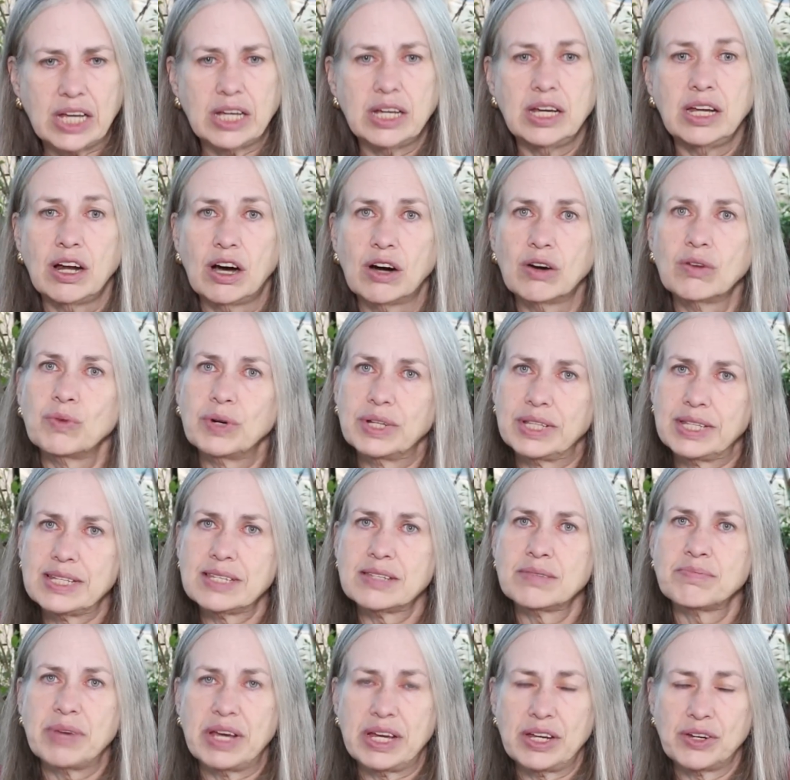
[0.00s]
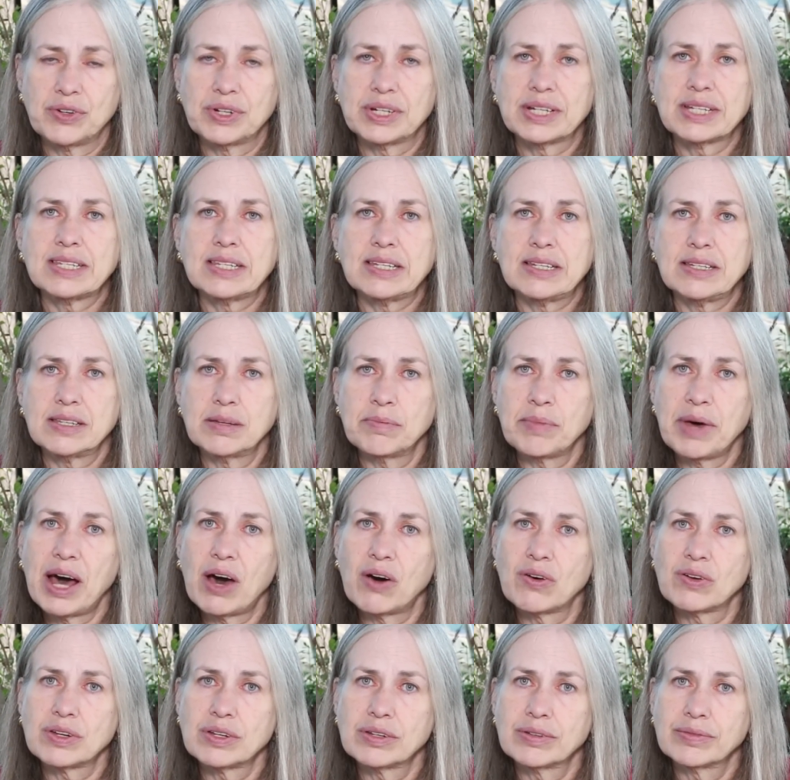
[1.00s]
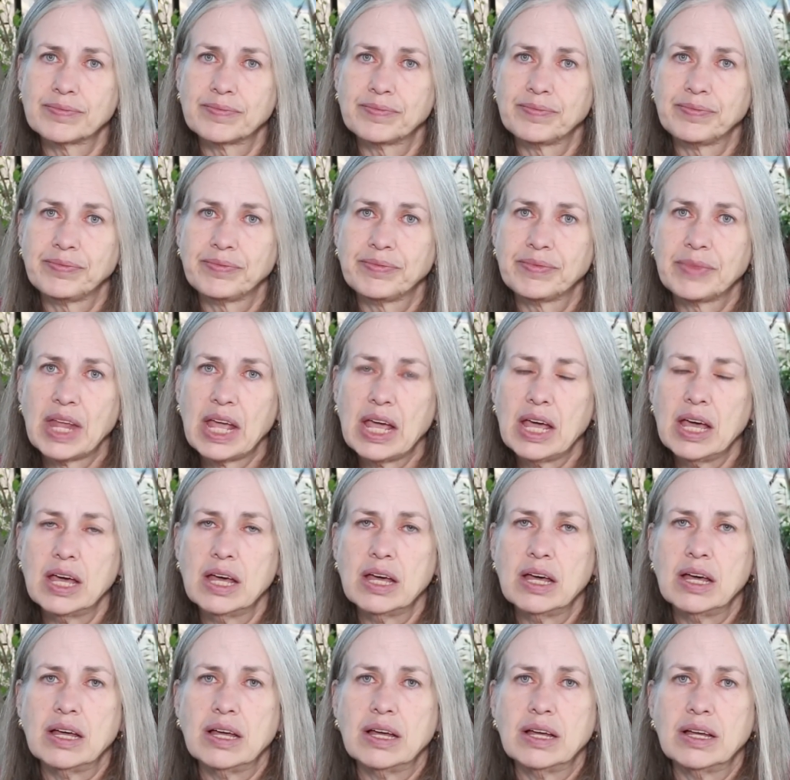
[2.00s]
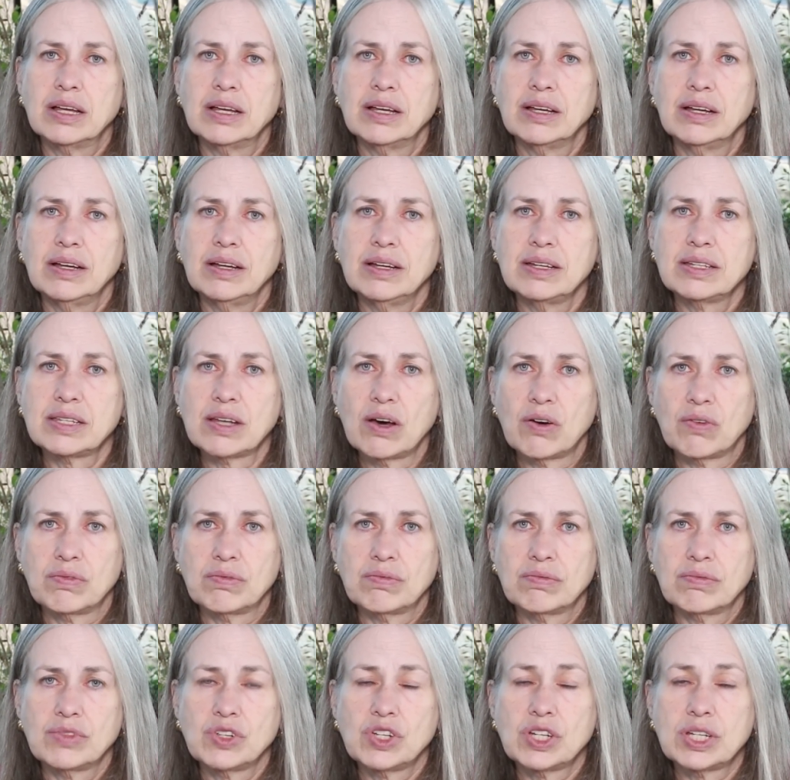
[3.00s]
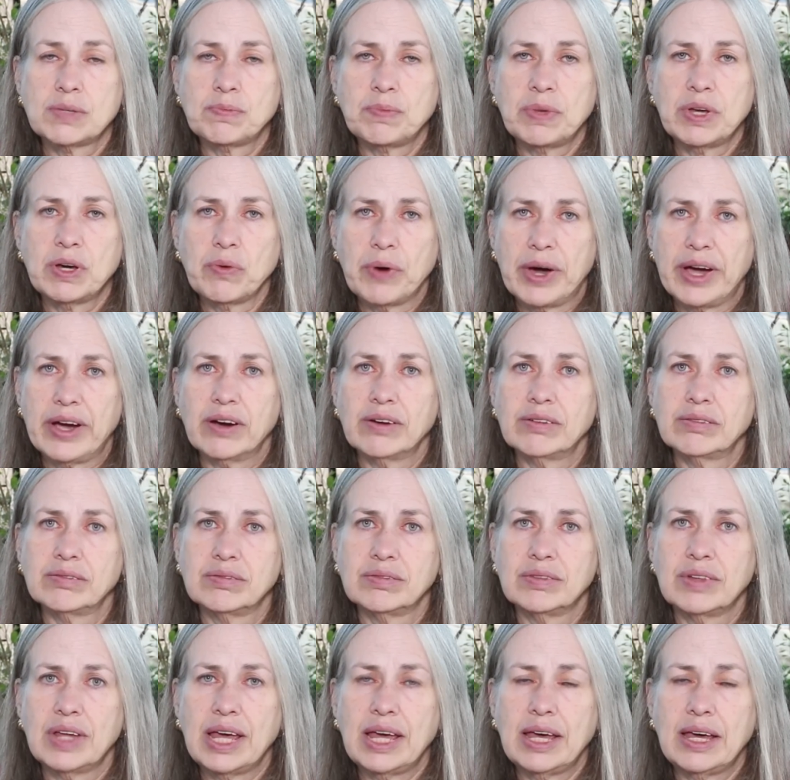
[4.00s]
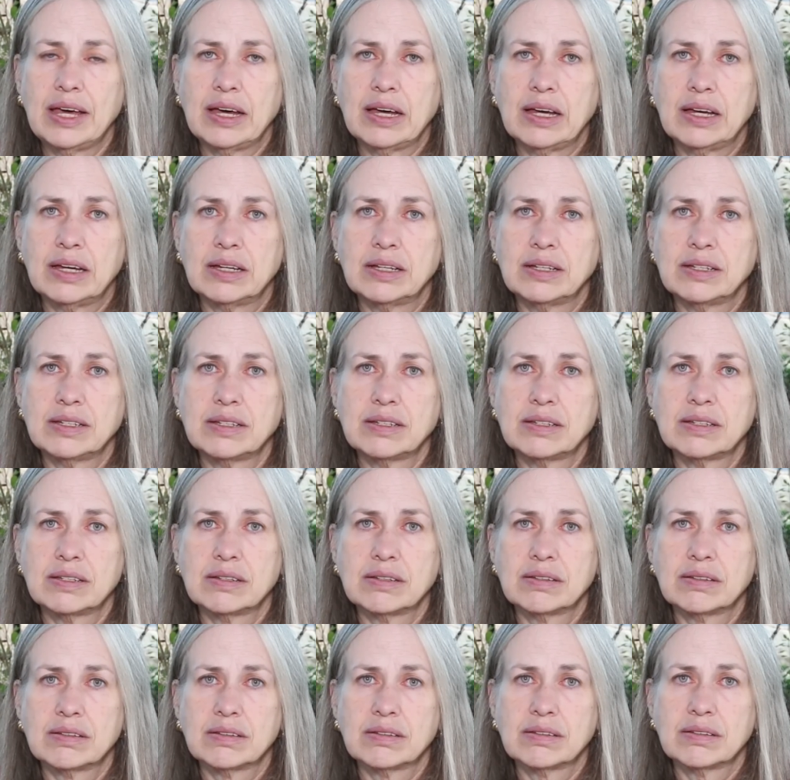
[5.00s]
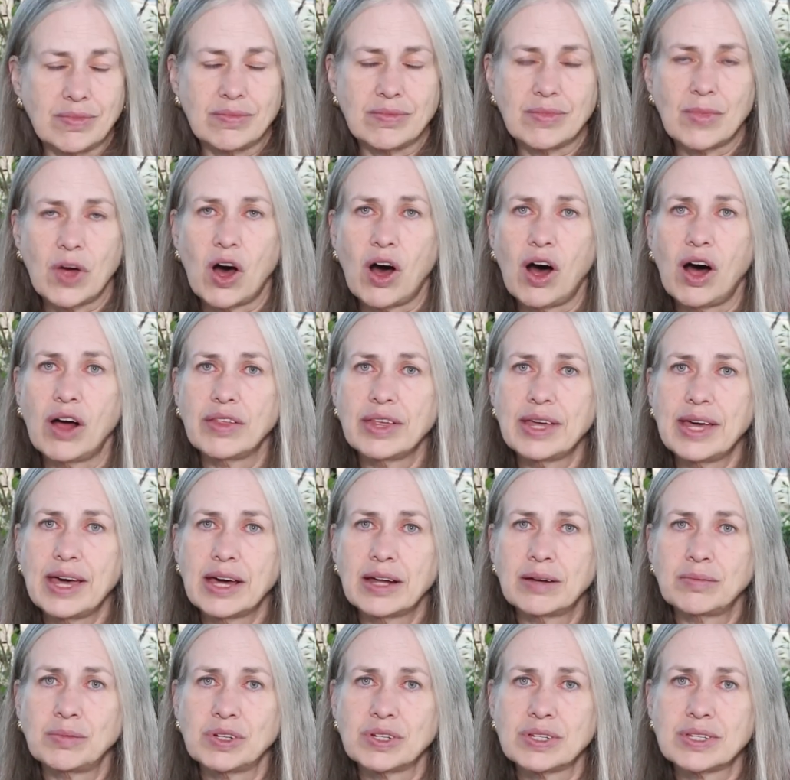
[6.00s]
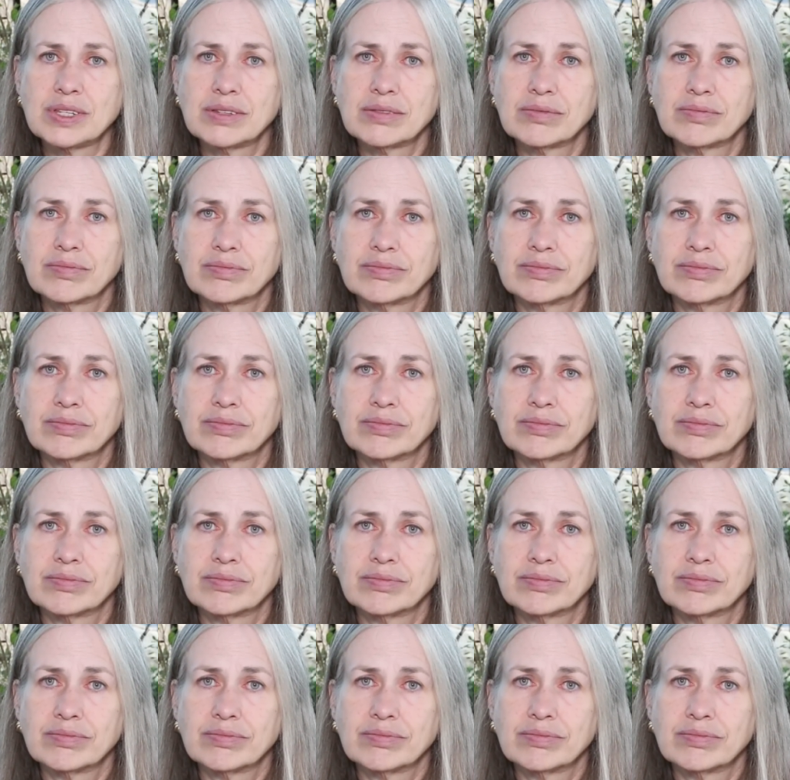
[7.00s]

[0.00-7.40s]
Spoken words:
you know, what this matrix is about. So just be aware. And all the animals